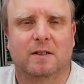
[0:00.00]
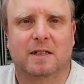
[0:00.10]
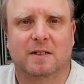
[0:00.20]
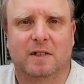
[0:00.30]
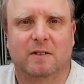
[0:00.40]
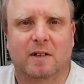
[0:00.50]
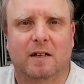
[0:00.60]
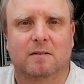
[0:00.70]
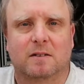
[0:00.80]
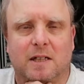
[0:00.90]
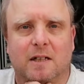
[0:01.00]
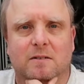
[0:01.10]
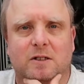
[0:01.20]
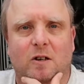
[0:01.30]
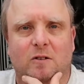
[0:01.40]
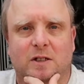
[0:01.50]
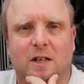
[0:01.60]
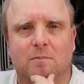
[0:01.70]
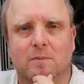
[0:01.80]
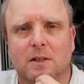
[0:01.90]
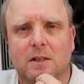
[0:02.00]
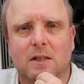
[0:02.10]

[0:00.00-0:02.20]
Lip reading: decided to leave that to get charged up.